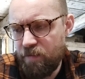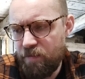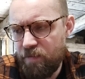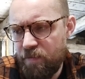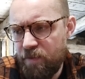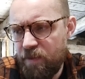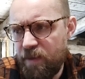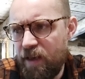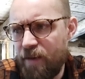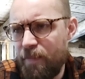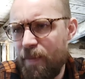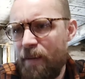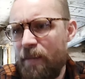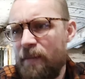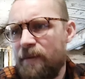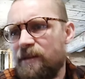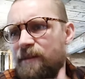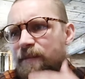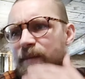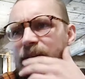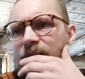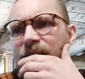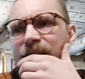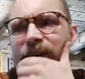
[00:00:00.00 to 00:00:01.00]
yeah, maybe
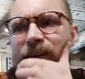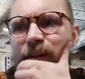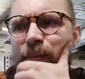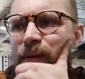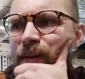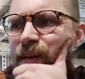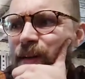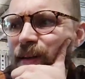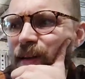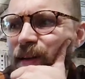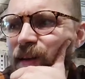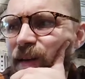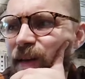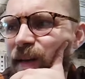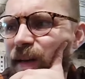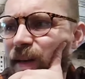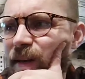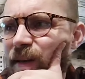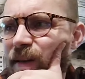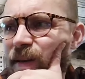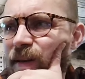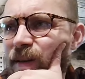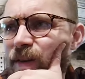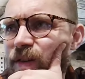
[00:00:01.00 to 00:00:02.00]
some like, I mean,
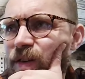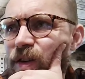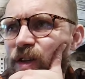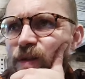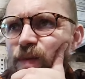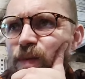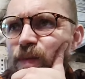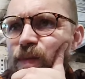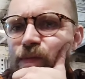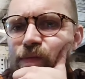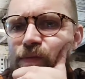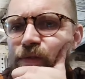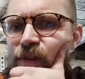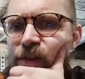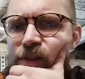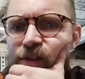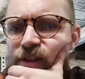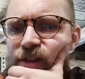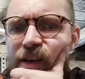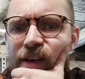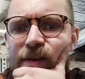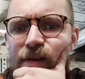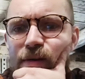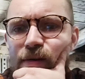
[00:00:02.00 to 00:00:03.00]
just for the
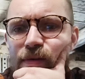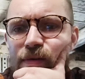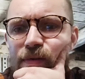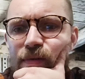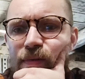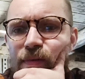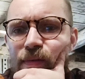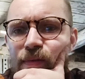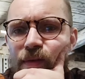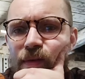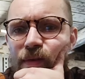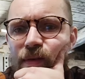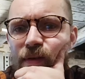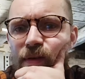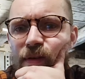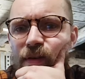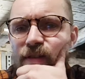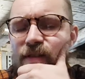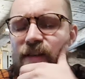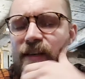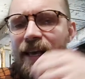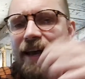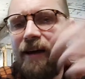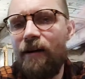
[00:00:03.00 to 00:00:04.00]
sake of
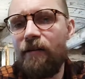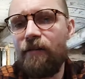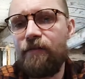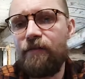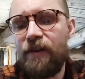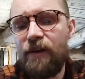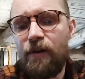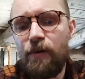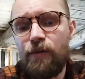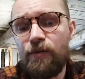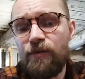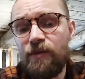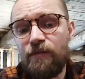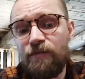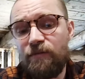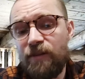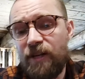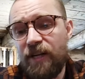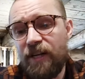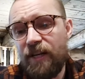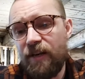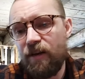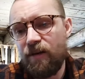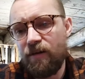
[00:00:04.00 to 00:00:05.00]
seeing how it feels, some
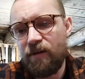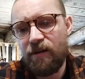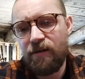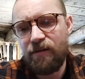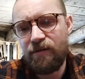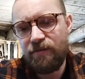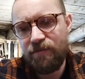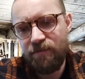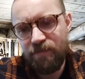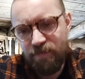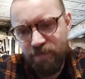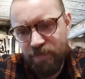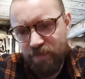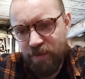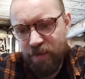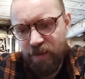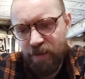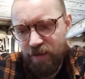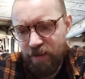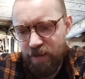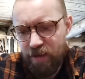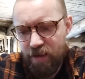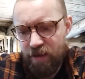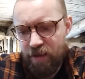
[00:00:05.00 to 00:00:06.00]
really kind of
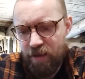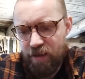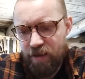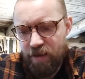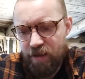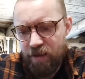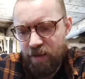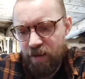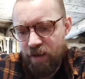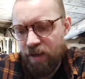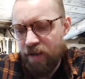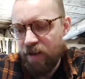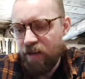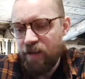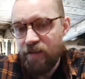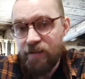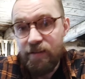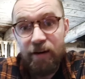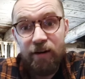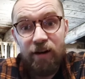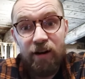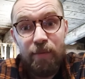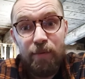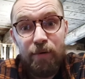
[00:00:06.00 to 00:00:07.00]

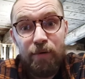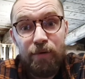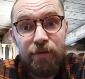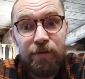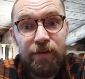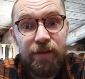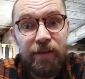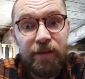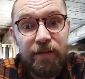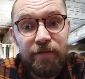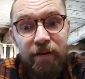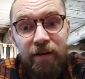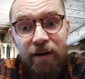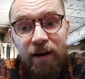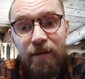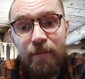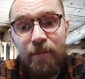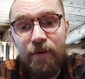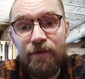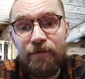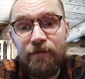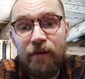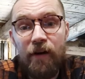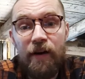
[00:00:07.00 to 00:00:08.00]
terrible for the
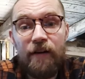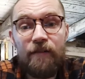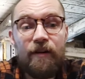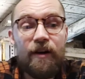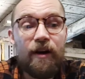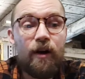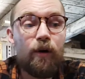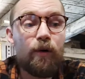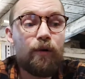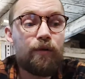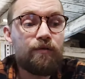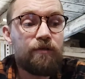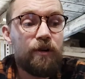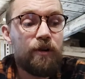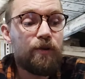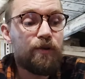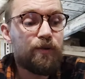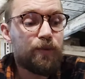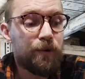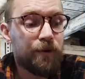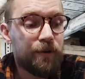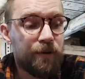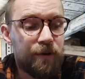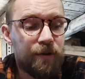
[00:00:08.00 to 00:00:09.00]
environment, very, very old
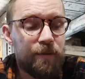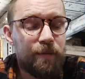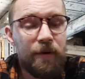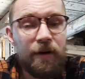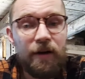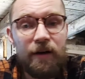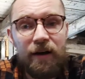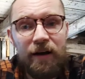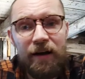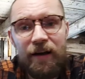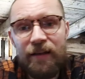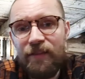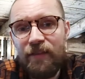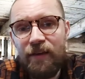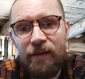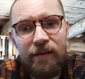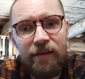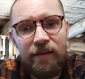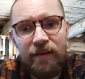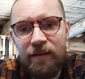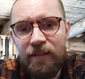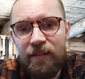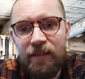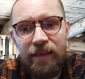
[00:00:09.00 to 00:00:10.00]
rosewood. But I don't
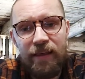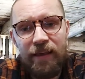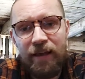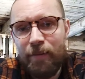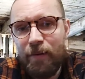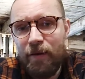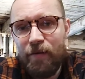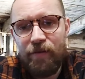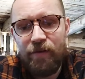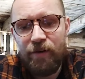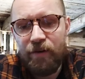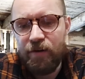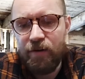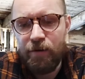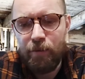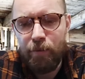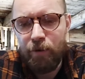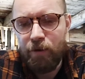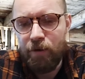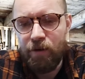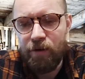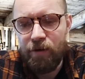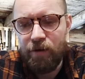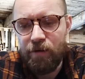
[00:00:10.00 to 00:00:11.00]
think I'm ever going
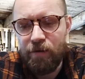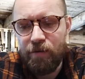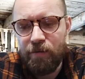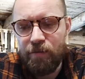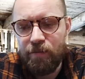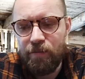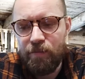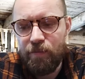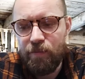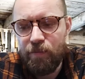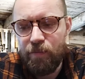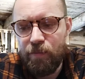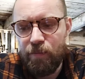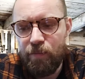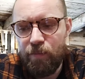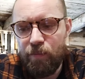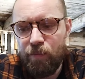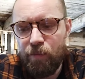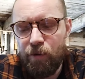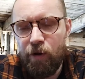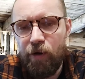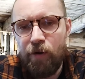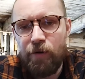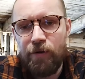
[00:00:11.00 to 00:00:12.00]
to
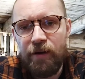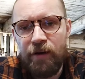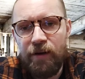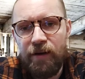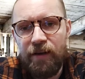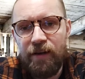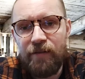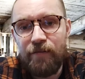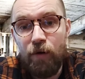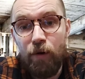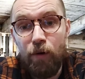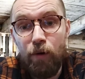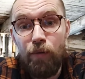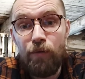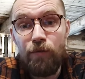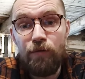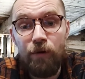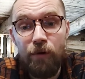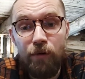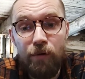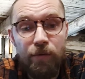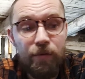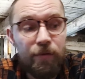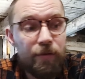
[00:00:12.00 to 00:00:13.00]
work on any kind of old
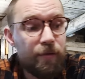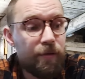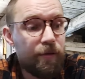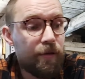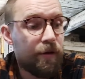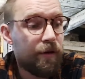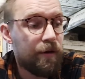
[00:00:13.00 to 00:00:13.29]
growth